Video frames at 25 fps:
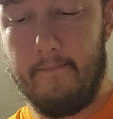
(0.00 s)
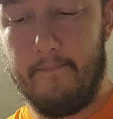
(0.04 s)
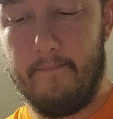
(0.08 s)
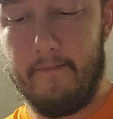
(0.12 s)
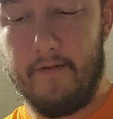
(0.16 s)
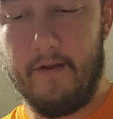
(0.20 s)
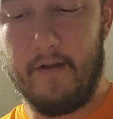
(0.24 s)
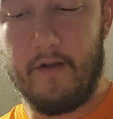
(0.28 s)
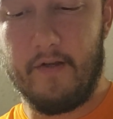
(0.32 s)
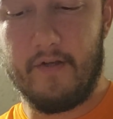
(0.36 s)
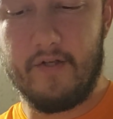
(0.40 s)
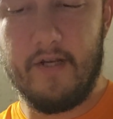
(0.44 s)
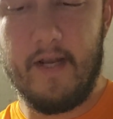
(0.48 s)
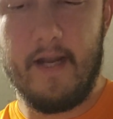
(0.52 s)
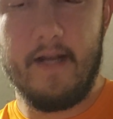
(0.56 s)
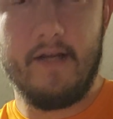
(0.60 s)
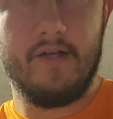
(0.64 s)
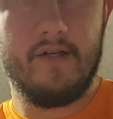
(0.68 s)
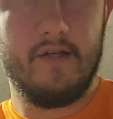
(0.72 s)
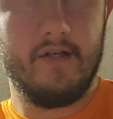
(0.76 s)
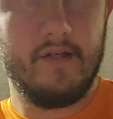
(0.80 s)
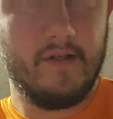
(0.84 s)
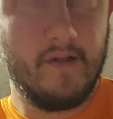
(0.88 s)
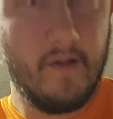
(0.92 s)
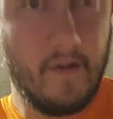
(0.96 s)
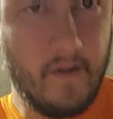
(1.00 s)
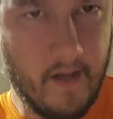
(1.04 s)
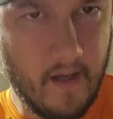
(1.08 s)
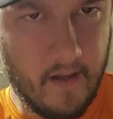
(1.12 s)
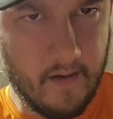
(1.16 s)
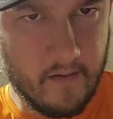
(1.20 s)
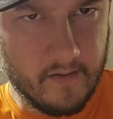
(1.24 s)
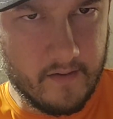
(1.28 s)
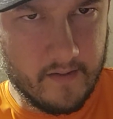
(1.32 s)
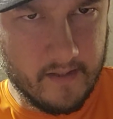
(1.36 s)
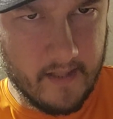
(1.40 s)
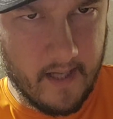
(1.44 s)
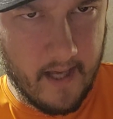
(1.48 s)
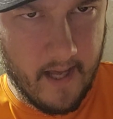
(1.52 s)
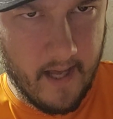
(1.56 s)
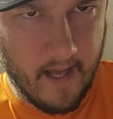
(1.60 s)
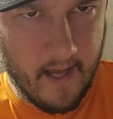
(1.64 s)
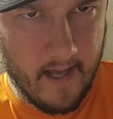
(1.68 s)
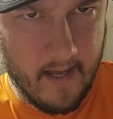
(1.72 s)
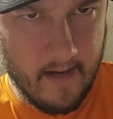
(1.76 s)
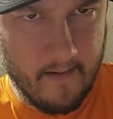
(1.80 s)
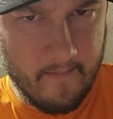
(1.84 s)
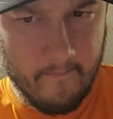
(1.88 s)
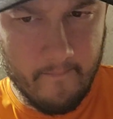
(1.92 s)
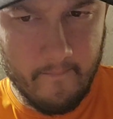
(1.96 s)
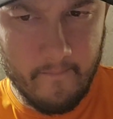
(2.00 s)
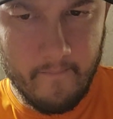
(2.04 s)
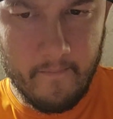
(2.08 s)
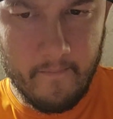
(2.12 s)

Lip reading: You can change this to the other side.